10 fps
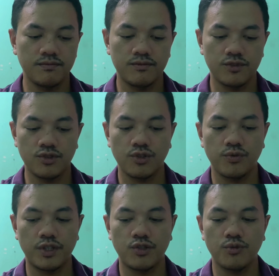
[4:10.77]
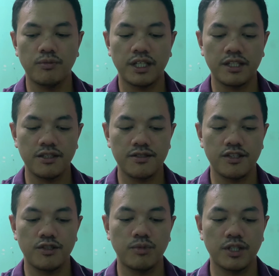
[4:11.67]
So when you buy these
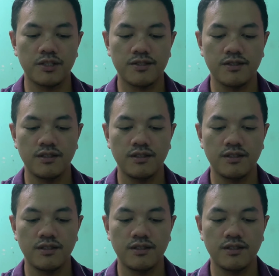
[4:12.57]
earbuds,